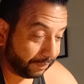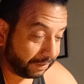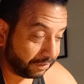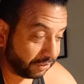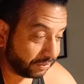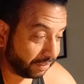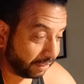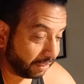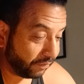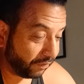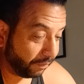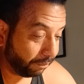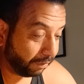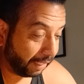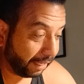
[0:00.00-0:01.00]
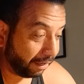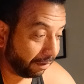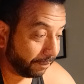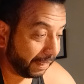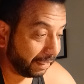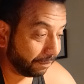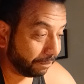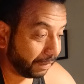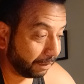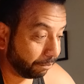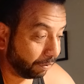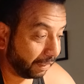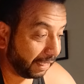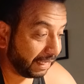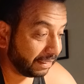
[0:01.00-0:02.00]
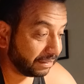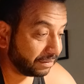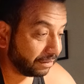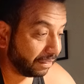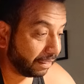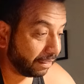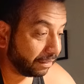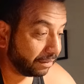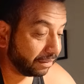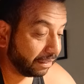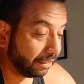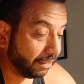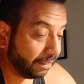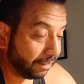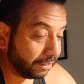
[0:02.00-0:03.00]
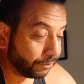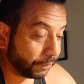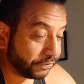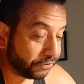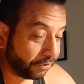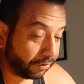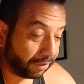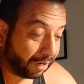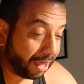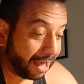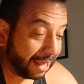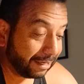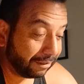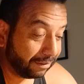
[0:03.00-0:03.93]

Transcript: Just a different player making big plays, and he's matured a lot.